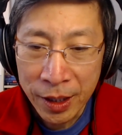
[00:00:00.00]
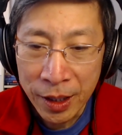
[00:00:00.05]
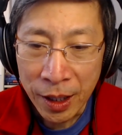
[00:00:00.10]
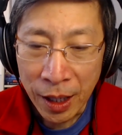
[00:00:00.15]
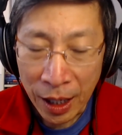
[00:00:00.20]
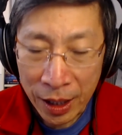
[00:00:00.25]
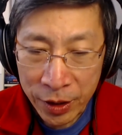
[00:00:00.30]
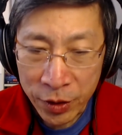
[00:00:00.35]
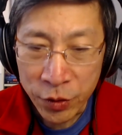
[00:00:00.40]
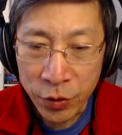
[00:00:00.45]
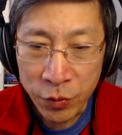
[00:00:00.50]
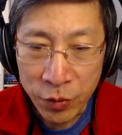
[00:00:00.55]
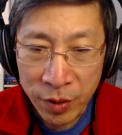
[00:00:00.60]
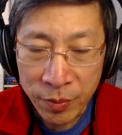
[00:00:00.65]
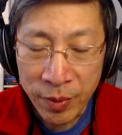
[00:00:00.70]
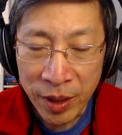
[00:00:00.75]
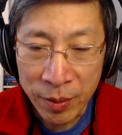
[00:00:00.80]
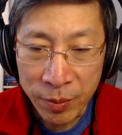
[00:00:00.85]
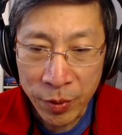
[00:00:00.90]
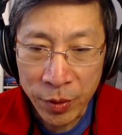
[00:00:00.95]
I do
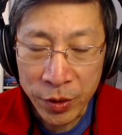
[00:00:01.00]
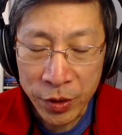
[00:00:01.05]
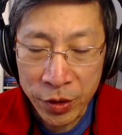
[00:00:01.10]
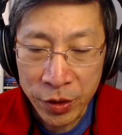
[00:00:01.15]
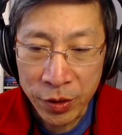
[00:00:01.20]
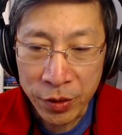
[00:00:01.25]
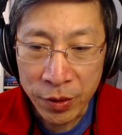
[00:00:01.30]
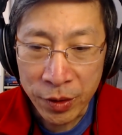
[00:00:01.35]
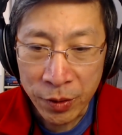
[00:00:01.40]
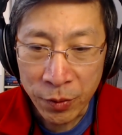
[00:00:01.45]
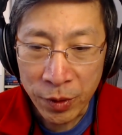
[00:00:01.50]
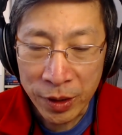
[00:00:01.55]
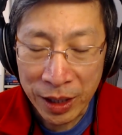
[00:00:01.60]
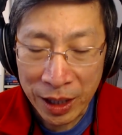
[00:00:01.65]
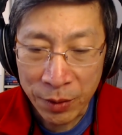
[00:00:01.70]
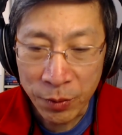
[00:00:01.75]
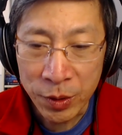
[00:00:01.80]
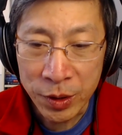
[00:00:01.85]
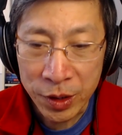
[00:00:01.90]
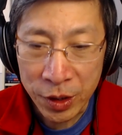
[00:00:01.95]
remember too, when I
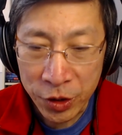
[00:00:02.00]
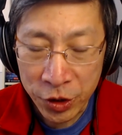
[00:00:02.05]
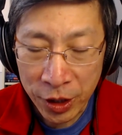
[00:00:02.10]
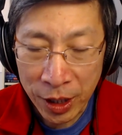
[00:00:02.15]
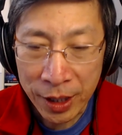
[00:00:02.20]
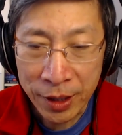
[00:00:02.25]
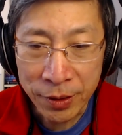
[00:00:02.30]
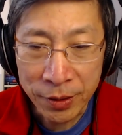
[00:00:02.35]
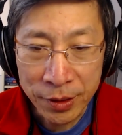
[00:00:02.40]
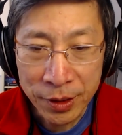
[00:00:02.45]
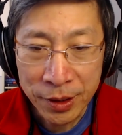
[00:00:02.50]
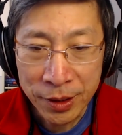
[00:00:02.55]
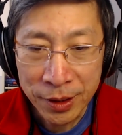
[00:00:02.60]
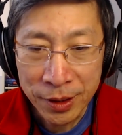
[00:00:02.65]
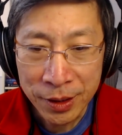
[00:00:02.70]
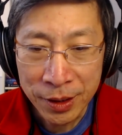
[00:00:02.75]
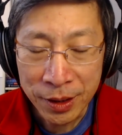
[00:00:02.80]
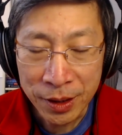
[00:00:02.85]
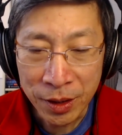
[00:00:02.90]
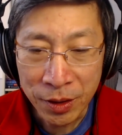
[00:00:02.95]
was a child,
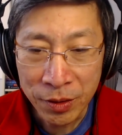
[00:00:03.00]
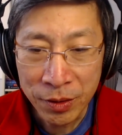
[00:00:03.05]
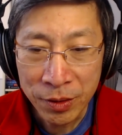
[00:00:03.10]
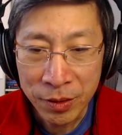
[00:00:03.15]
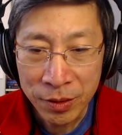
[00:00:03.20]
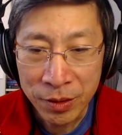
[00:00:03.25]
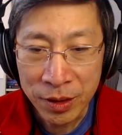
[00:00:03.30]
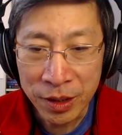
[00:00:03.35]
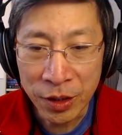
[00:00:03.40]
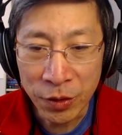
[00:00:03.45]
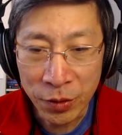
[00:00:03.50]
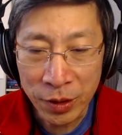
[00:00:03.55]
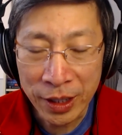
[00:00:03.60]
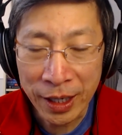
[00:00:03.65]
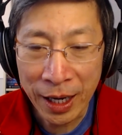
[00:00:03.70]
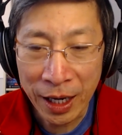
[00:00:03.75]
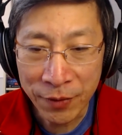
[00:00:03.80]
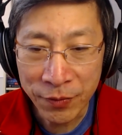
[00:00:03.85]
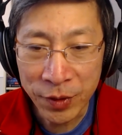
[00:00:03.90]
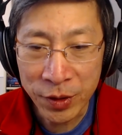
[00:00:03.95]
nearly
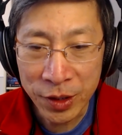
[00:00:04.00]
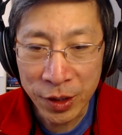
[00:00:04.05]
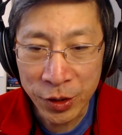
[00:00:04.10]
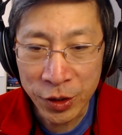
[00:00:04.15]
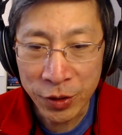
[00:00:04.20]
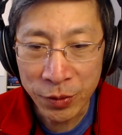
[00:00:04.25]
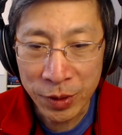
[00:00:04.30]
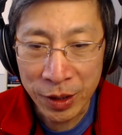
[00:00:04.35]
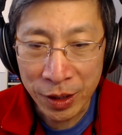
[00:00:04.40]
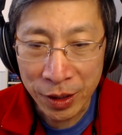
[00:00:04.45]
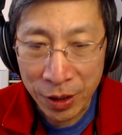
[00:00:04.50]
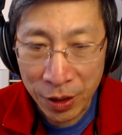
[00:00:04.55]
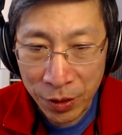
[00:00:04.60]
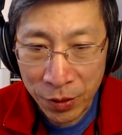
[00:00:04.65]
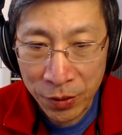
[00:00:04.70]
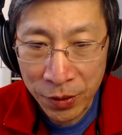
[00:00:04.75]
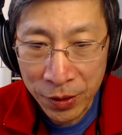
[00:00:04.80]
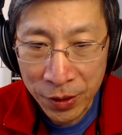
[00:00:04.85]
half a century ago,